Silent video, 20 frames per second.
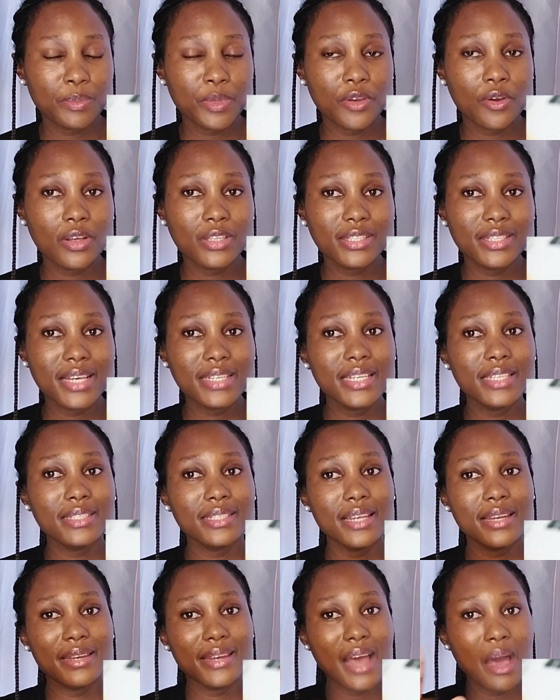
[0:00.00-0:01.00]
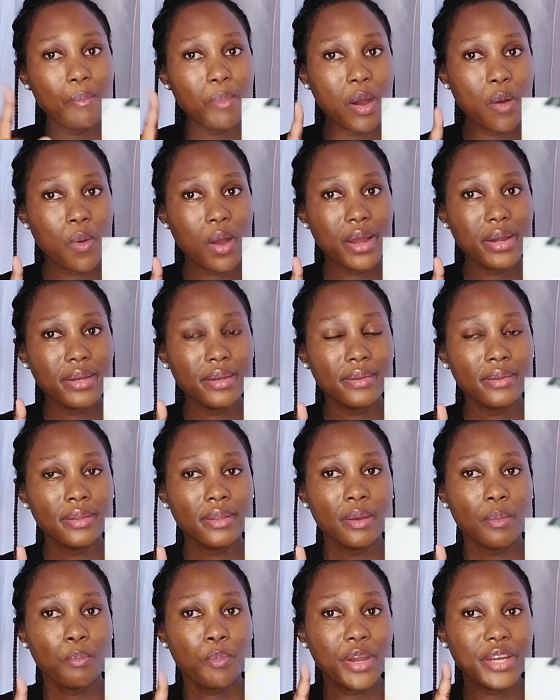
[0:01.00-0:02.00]
because that is the number one
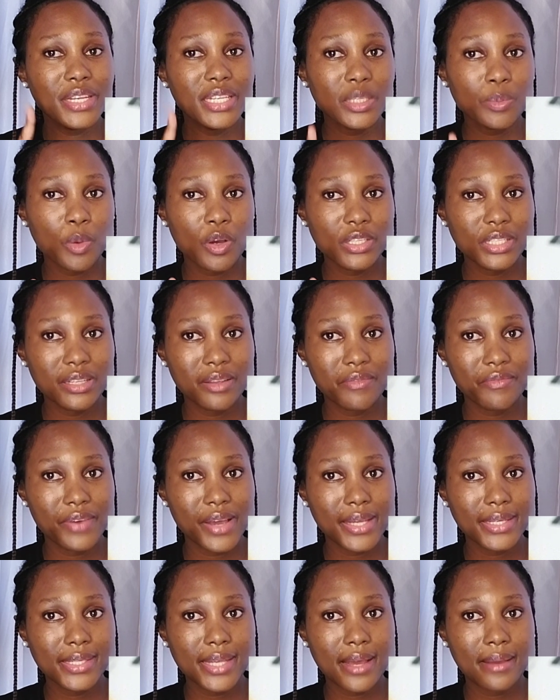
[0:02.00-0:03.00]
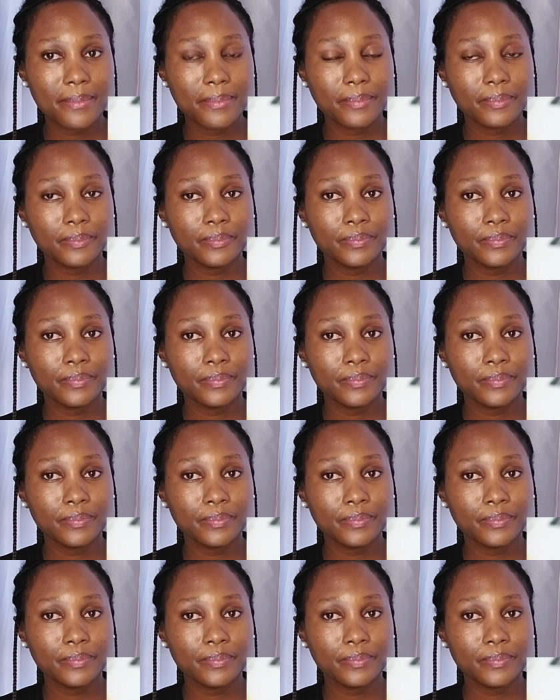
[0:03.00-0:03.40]
predisposing factor.